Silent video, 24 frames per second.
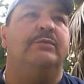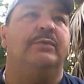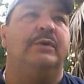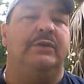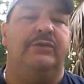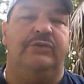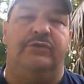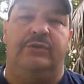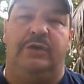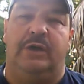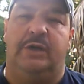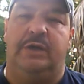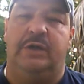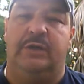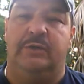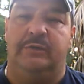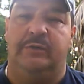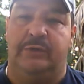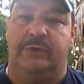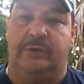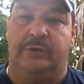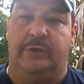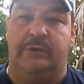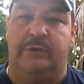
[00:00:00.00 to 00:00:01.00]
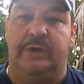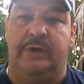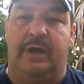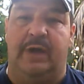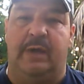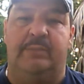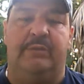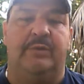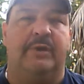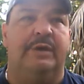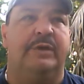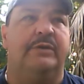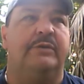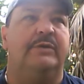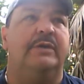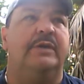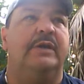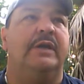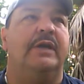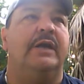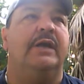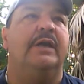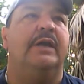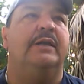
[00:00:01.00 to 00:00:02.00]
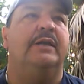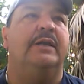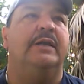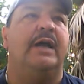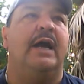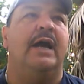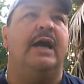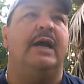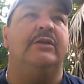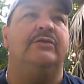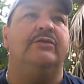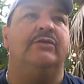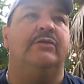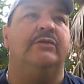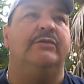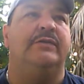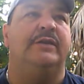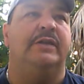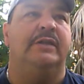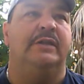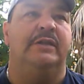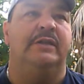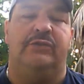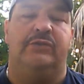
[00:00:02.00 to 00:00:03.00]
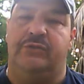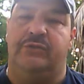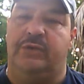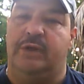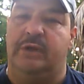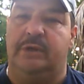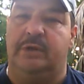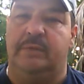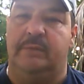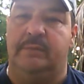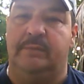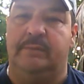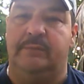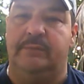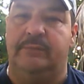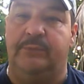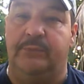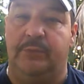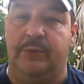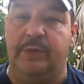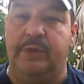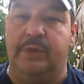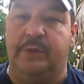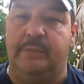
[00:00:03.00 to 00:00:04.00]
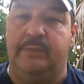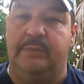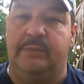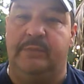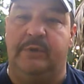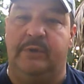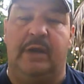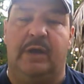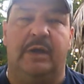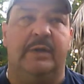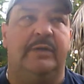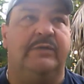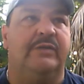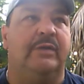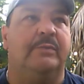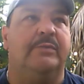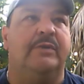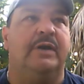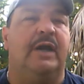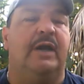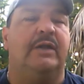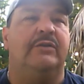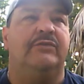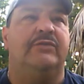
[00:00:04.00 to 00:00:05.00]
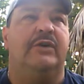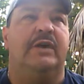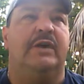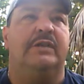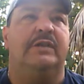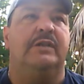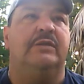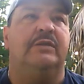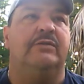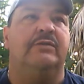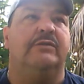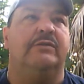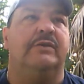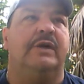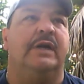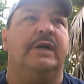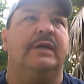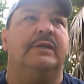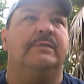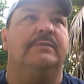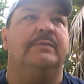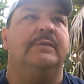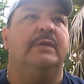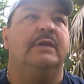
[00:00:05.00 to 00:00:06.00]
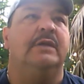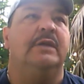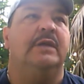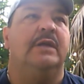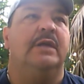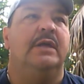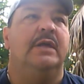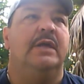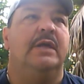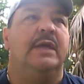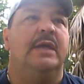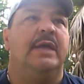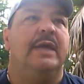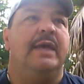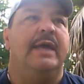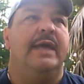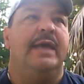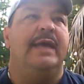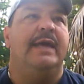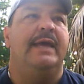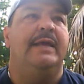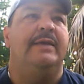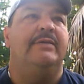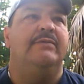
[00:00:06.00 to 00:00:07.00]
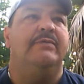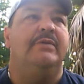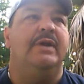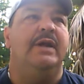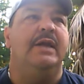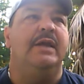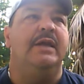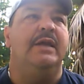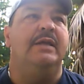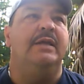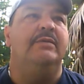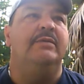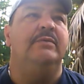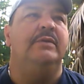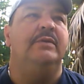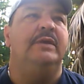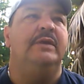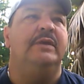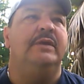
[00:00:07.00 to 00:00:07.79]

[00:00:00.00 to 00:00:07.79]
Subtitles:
one truck. He was an owner operator, and I drove the other truck for him. So I subcontracted to Ryan. And Ryan